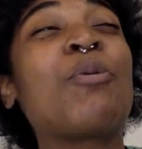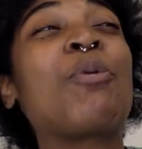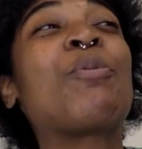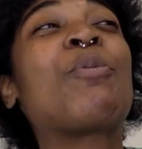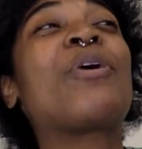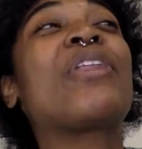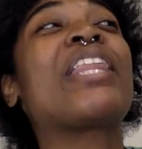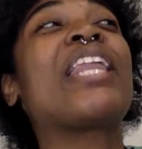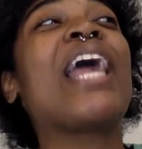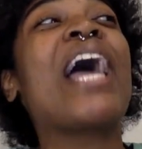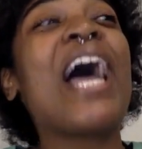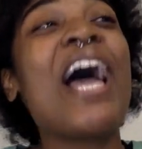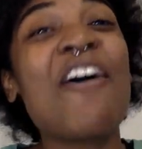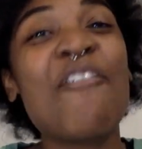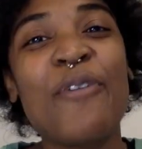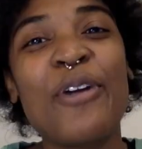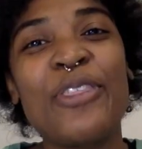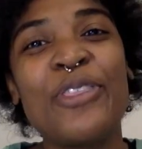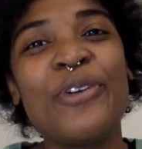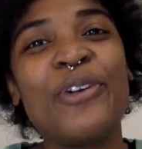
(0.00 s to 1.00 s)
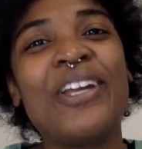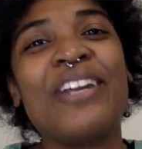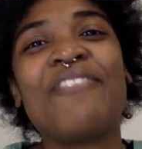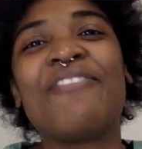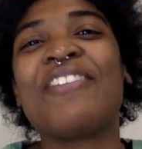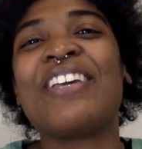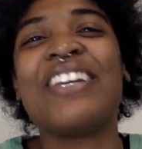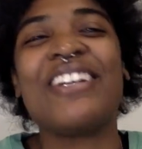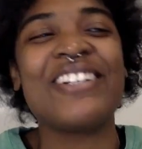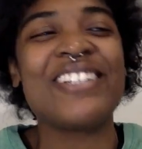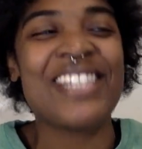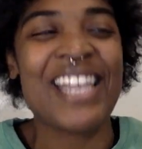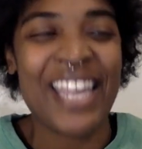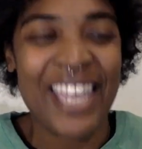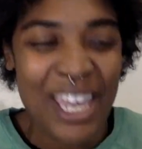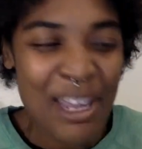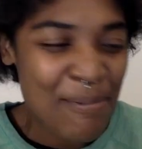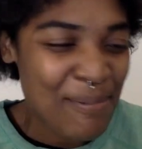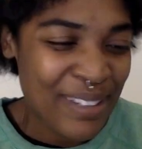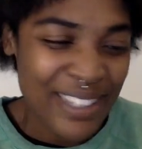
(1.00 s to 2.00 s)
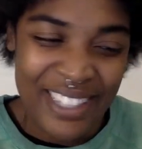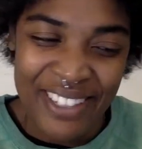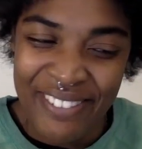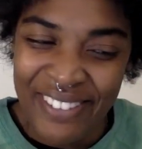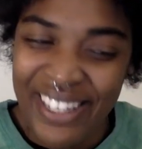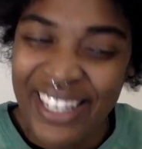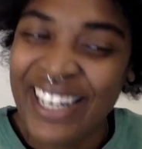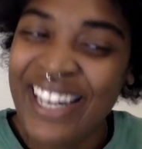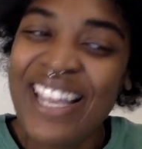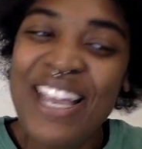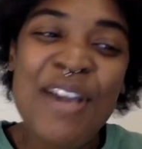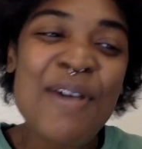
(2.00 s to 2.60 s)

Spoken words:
We're more than halfway through hidden figures. I can't believe it.